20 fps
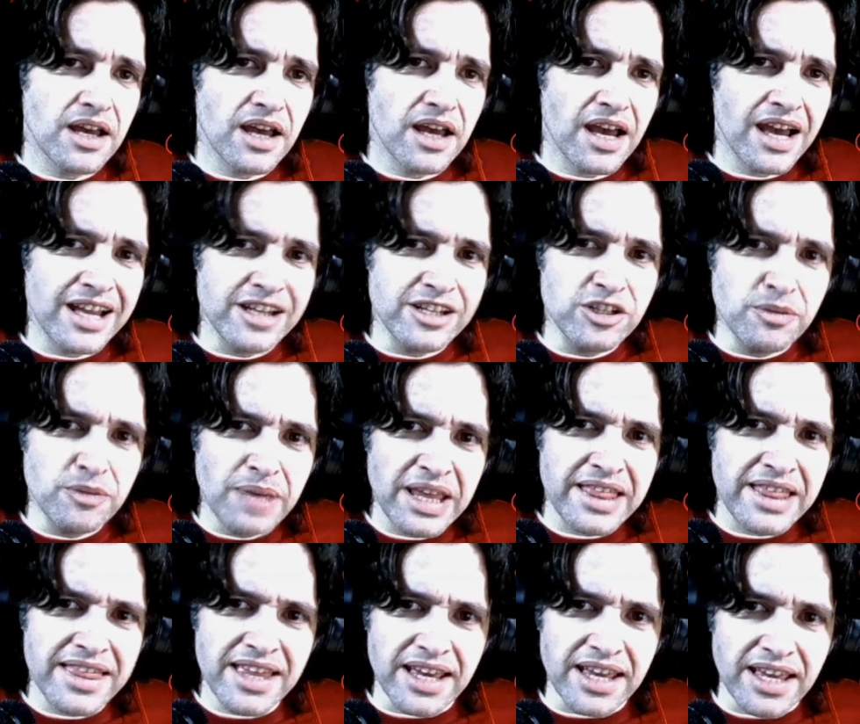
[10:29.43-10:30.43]
And you may
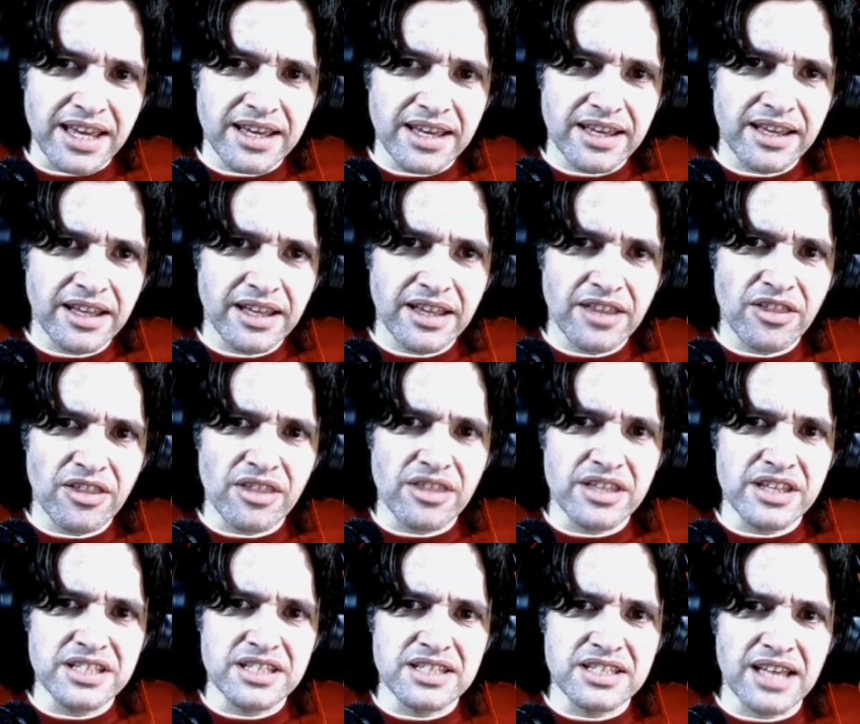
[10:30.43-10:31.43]
think that
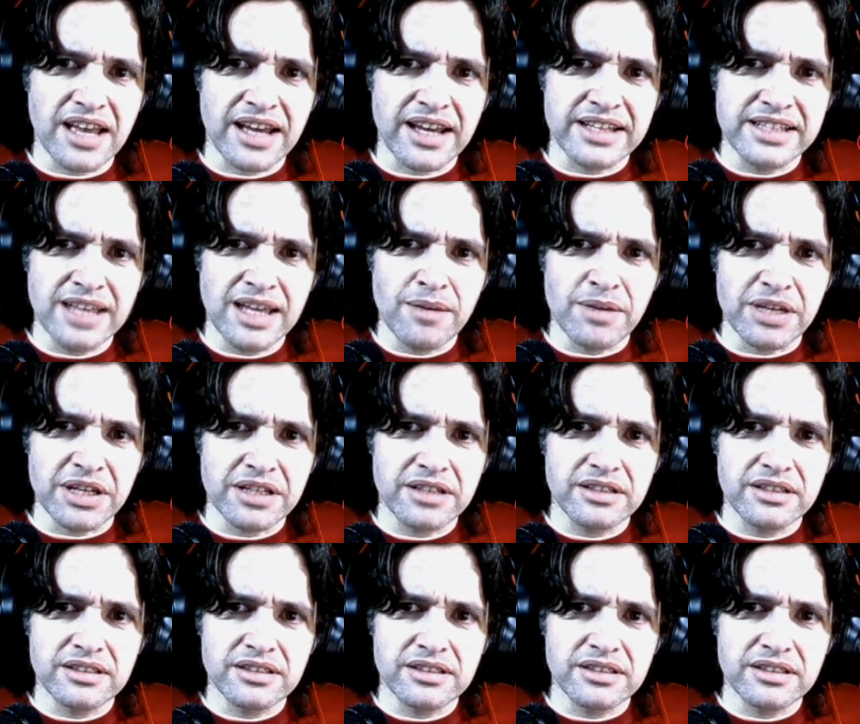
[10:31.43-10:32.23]
this is academic.